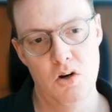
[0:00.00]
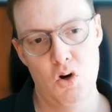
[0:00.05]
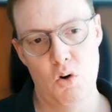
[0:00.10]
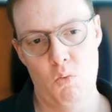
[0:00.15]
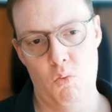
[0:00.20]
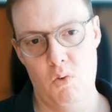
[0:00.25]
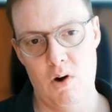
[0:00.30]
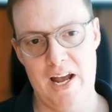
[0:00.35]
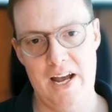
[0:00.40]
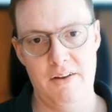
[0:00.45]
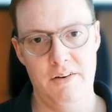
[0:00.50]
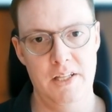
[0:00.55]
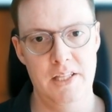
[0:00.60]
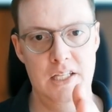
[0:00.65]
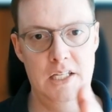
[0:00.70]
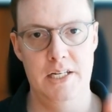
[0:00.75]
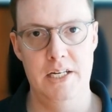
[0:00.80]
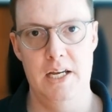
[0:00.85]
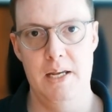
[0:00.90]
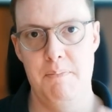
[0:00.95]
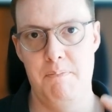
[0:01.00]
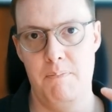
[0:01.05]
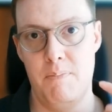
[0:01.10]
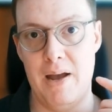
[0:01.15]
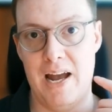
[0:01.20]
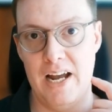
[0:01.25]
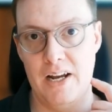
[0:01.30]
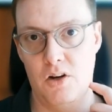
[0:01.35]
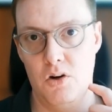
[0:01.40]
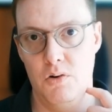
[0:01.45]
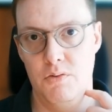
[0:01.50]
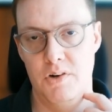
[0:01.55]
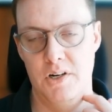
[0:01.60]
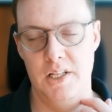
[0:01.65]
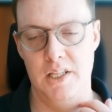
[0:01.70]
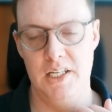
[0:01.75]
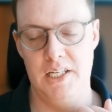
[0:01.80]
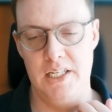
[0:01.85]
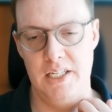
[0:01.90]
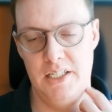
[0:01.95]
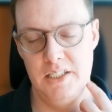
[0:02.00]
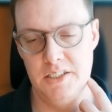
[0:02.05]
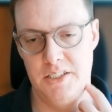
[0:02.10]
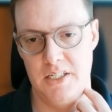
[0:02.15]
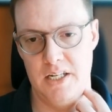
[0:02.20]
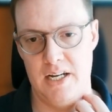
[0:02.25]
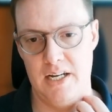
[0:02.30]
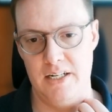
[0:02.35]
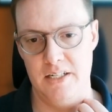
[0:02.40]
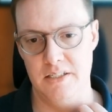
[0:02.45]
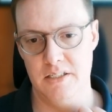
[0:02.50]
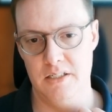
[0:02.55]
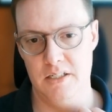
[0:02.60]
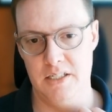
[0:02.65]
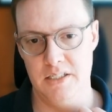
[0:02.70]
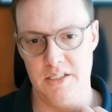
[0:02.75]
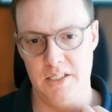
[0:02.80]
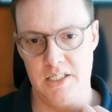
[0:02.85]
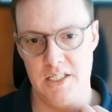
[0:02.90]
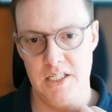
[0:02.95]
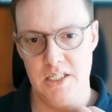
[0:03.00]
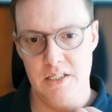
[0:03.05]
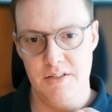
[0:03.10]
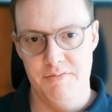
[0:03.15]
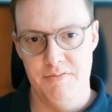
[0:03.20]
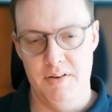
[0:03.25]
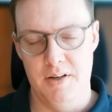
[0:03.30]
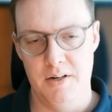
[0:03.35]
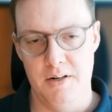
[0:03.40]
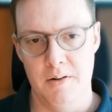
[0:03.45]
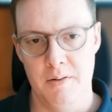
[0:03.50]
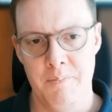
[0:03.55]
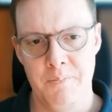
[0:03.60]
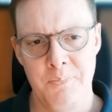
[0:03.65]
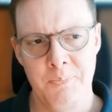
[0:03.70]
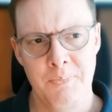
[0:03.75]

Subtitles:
routing the knight back over to the king side as a key defender.